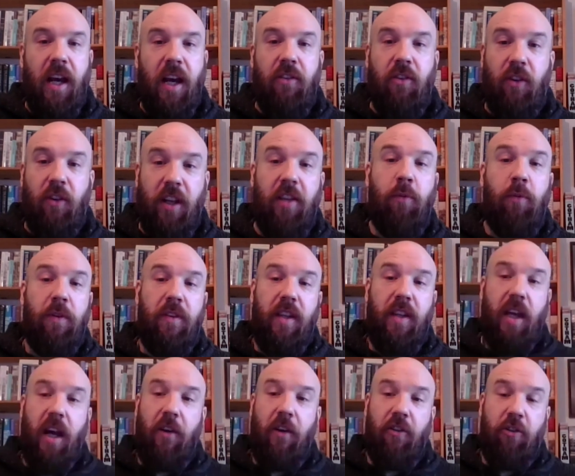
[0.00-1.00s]
So this was
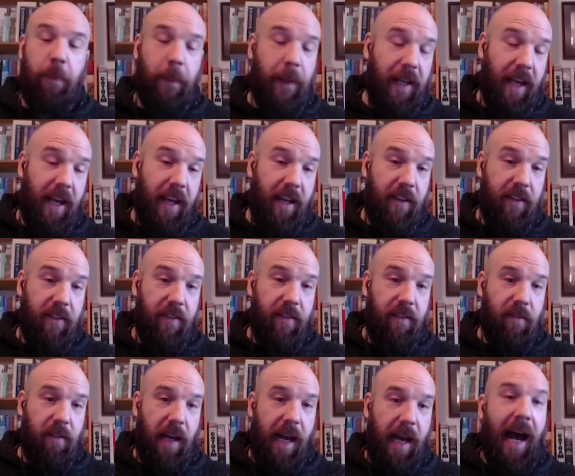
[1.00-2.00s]
the Irish
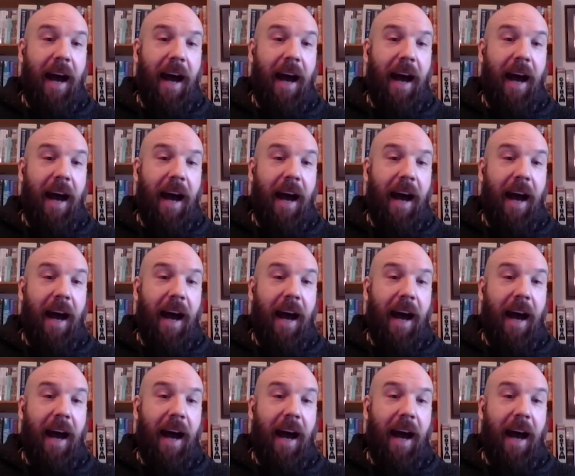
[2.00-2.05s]
Brigade's